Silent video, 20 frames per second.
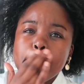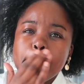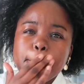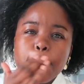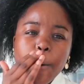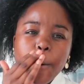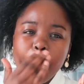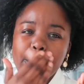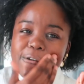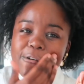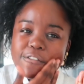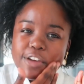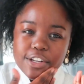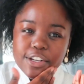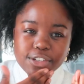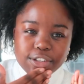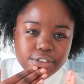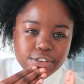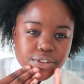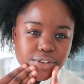
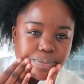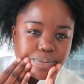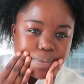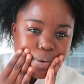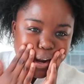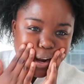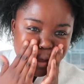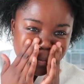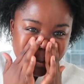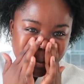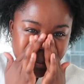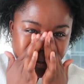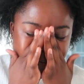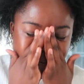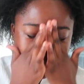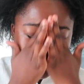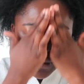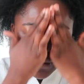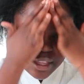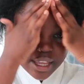Professional Primer
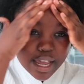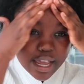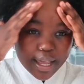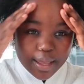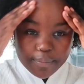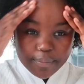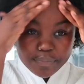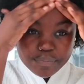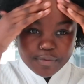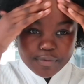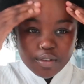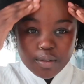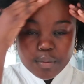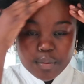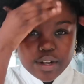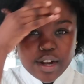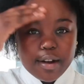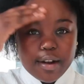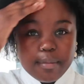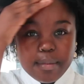from
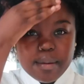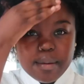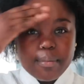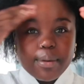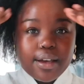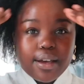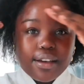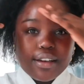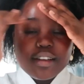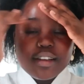what I remember